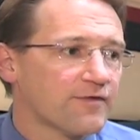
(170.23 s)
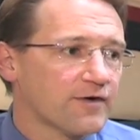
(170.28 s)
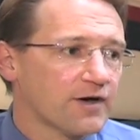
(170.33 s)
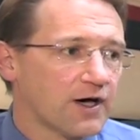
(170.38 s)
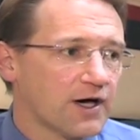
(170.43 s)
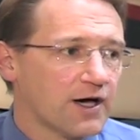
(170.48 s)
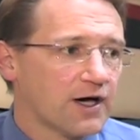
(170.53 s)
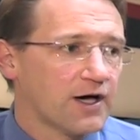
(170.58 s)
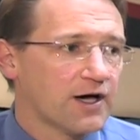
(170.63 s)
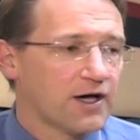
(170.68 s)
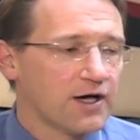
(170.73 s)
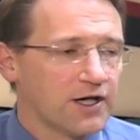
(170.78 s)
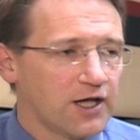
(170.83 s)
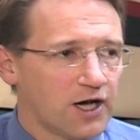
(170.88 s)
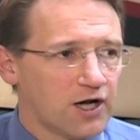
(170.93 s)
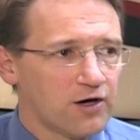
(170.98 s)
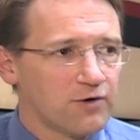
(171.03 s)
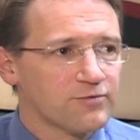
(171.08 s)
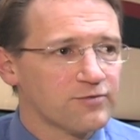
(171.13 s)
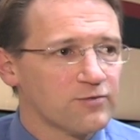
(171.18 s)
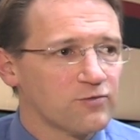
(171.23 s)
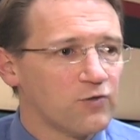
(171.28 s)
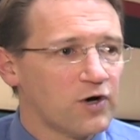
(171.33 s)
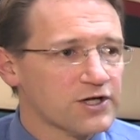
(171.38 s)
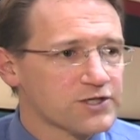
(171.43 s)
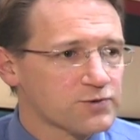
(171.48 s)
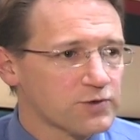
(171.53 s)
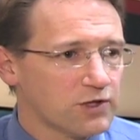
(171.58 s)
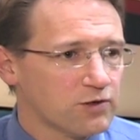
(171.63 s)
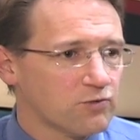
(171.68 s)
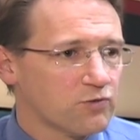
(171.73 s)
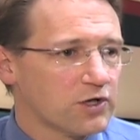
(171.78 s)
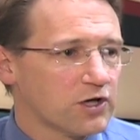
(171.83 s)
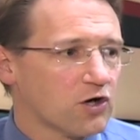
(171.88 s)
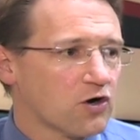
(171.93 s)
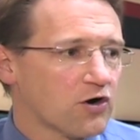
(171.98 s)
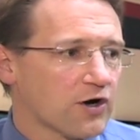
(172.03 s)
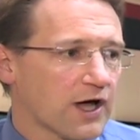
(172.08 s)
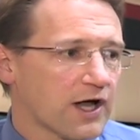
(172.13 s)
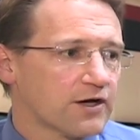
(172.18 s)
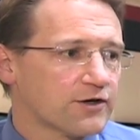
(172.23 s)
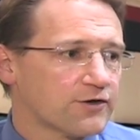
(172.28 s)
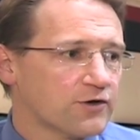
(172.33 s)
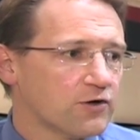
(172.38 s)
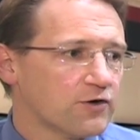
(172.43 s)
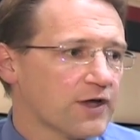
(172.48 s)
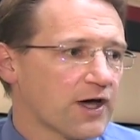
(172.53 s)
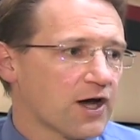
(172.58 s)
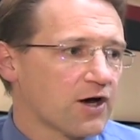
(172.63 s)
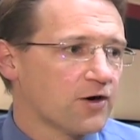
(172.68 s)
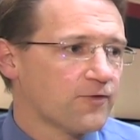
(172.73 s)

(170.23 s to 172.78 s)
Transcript: Uh, you know, once we, we learn how to do that,